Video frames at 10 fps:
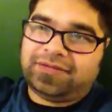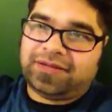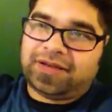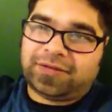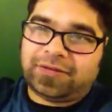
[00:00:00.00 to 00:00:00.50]

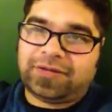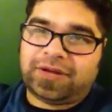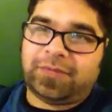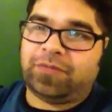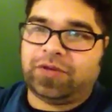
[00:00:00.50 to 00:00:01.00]
I don't know,
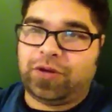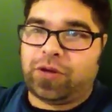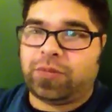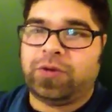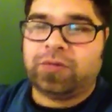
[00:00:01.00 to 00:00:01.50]
I'm
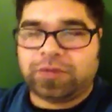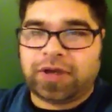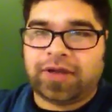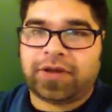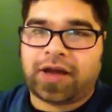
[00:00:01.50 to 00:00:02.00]
normal when
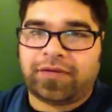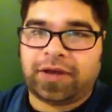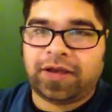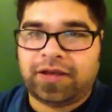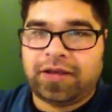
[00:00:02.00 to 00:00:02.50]
I have coffee.